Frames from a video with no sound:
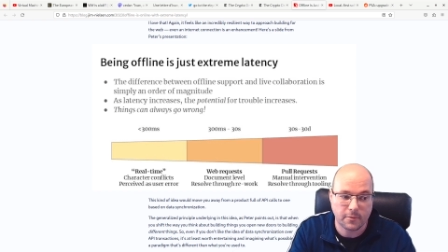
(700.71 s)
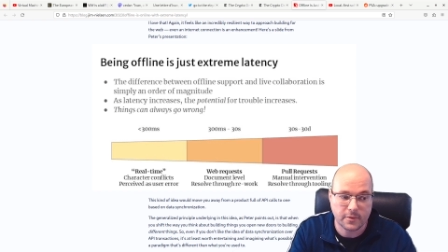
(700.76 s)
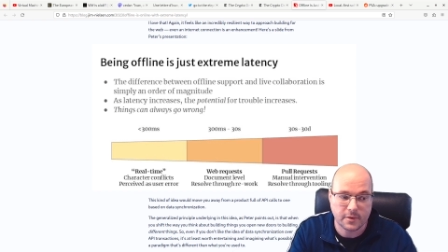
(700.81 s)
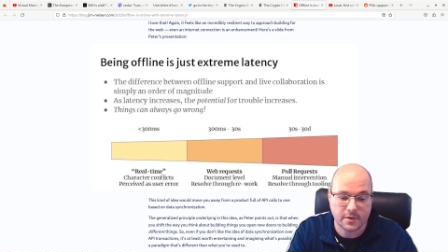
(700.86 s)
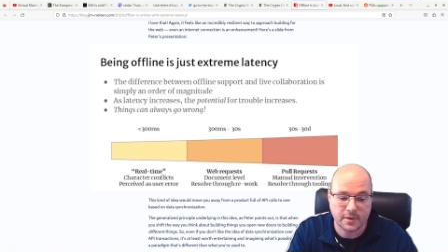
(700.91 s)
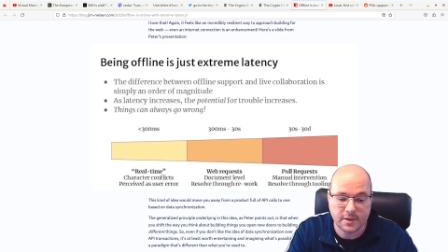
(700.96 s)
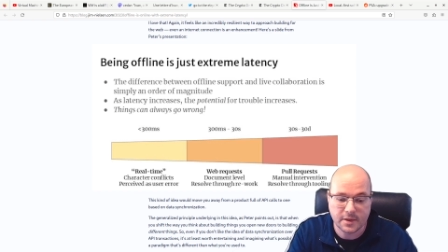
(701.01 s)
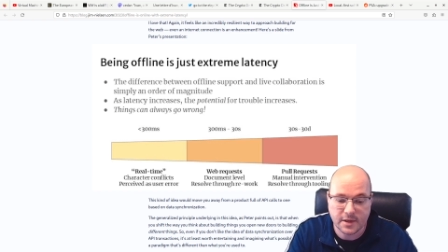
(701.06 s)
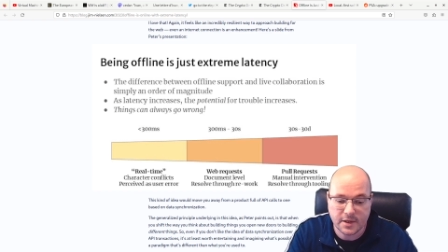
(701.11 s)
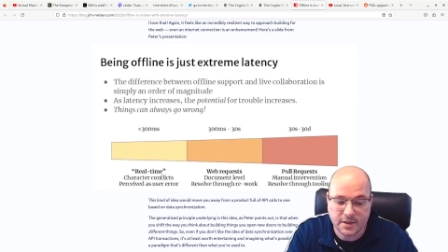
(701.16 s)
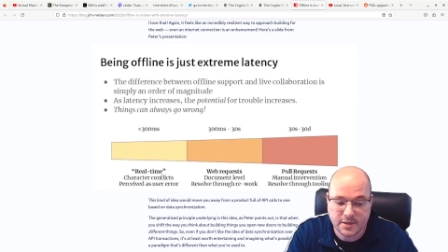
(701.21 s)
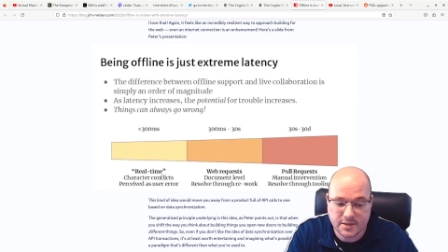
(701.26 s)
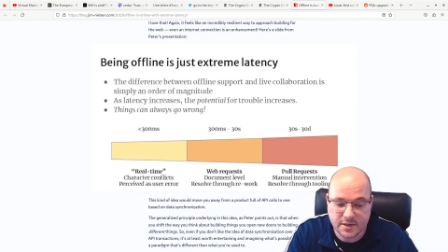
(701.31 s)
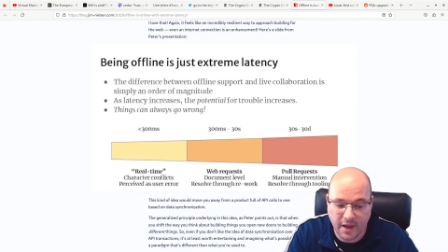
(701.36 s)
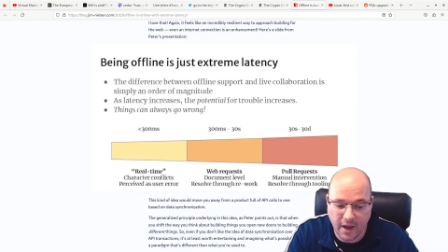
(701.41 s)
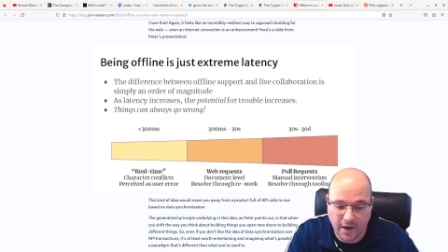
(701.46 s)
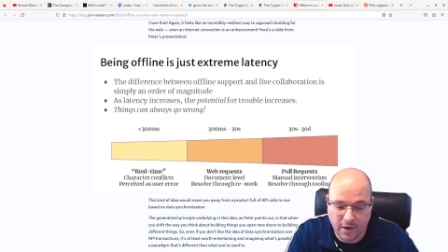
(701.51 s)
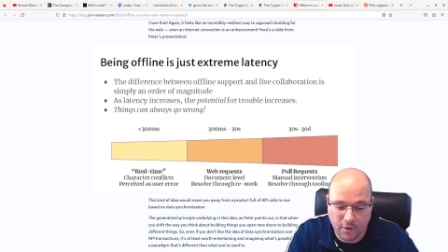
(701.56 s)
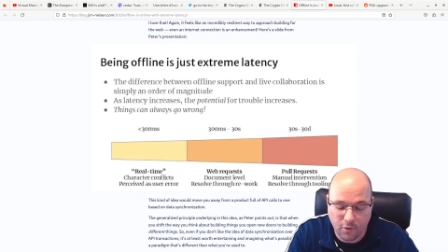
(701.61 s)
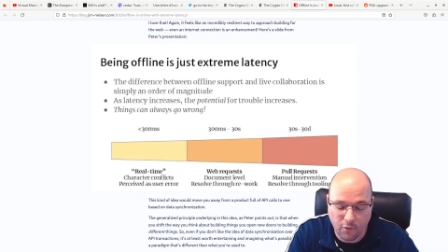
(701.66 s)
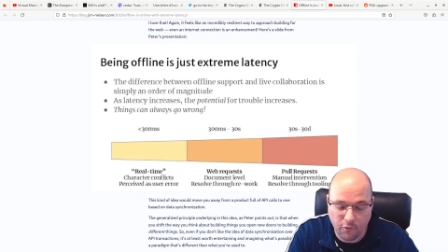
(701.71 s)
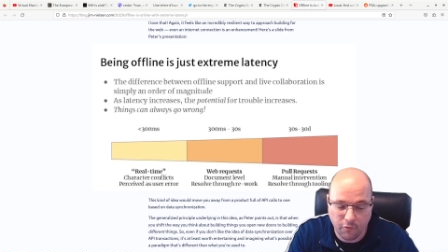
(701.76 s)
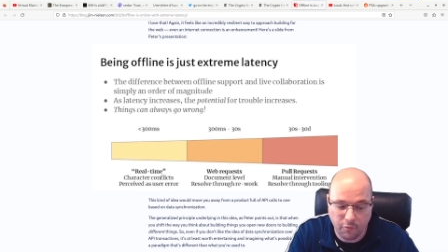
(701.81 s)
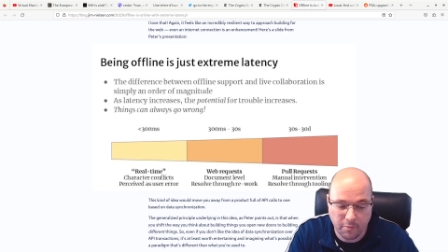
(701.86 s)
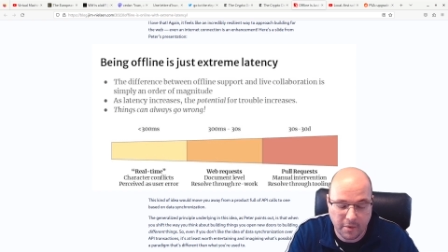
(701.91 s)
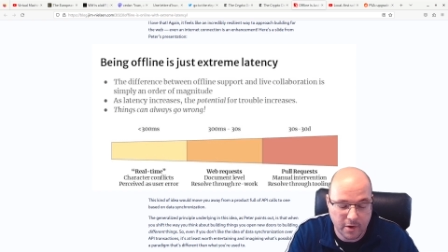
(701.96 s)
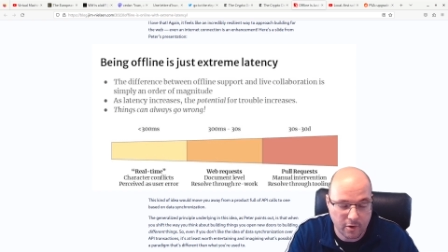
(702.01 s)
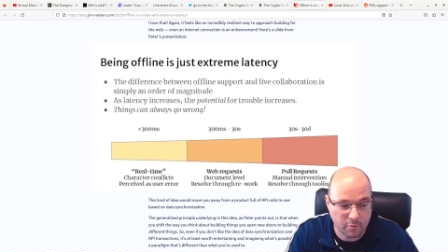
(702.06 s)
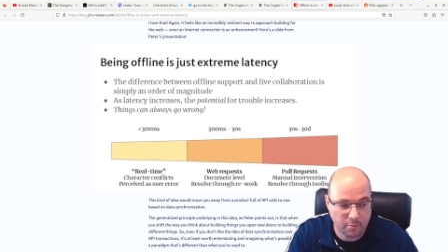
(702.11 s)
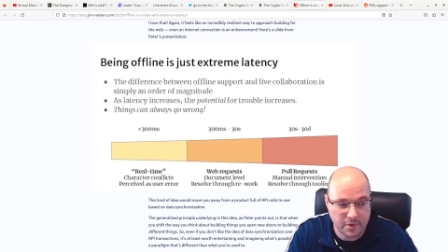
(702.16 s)
these kind of
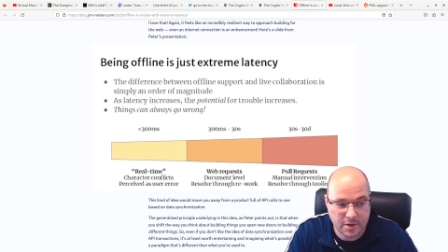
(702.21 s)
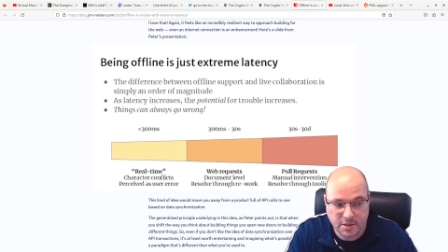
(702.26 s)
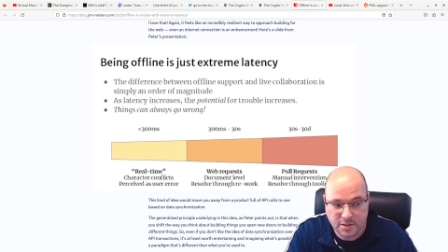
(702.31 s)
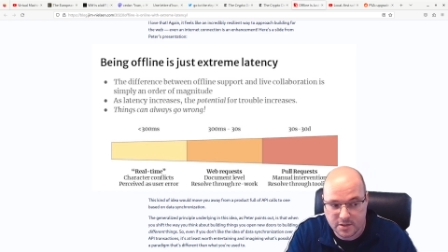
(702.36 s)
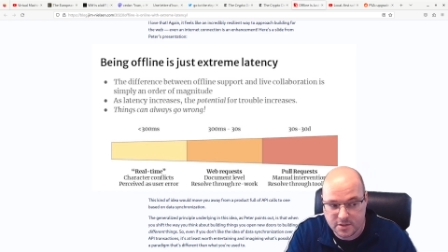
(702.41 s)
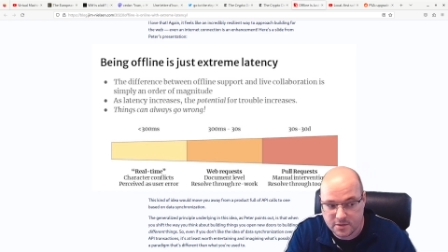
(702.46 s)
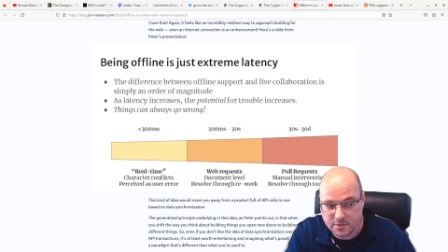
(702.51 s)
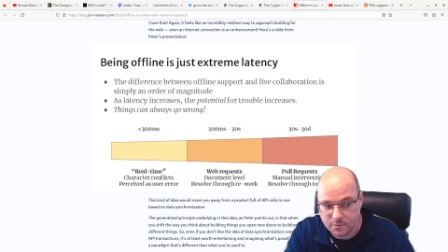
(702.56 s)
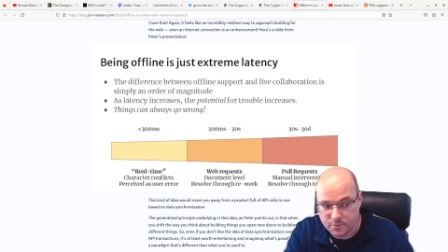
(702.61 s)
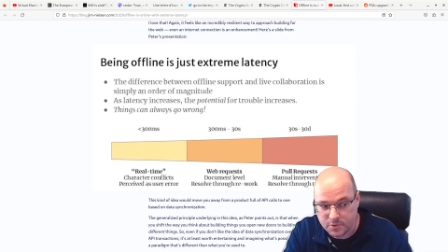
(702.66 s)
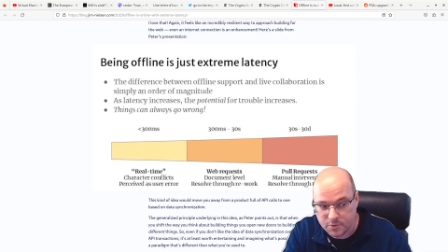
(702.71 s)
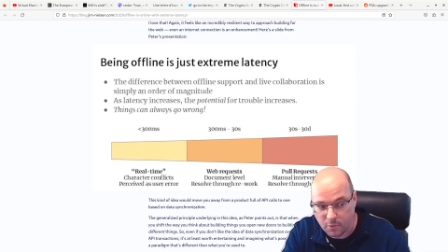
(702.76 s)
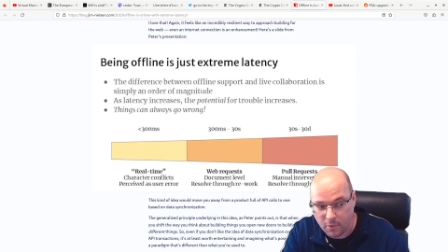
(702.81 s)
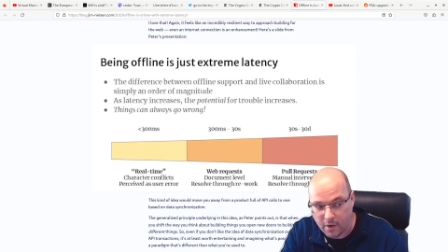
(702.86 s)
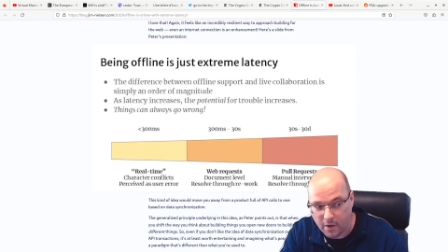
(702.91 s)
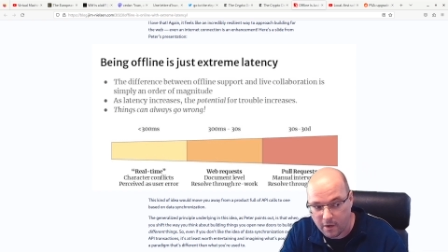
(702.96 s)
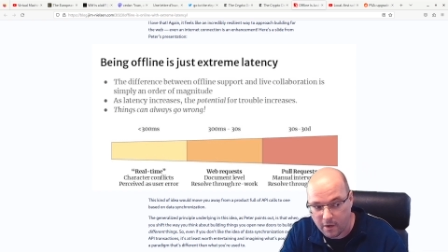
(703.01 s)
peer-to-peer systems where